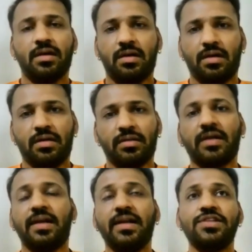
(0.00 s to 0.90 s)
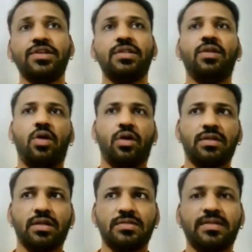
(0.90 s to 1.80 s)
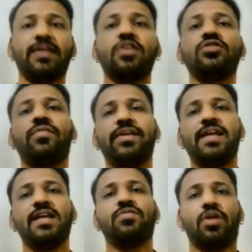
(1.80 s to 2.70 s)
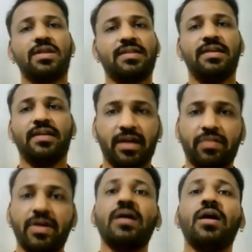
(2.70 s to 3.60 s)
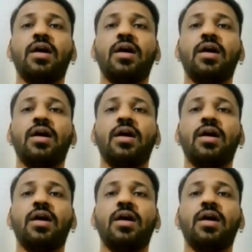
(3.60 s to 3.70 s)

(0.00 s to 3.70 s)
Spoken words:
the condition or the status of India's forest and tree cover.